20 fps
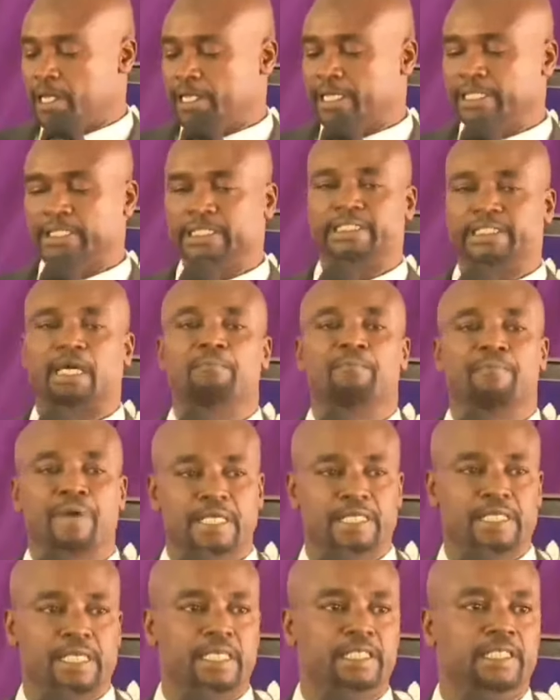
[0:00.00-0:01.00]
This is a
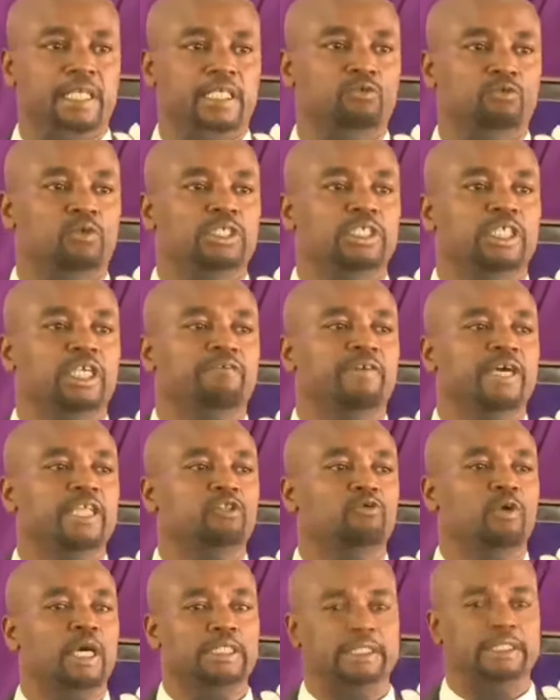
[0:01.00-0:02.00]
message that was
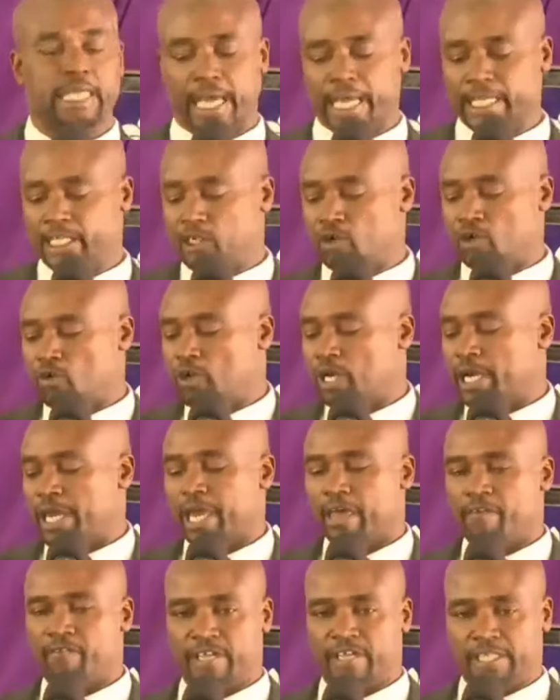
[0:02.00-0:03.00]
given to a church called
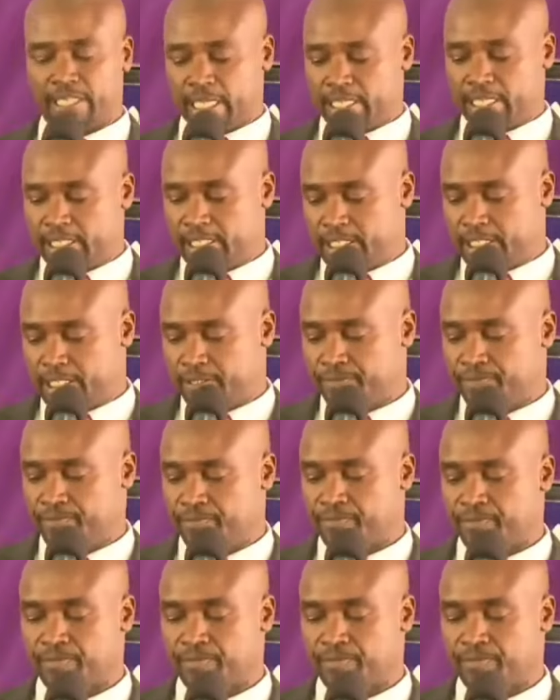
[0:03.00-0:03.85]
Ephesus.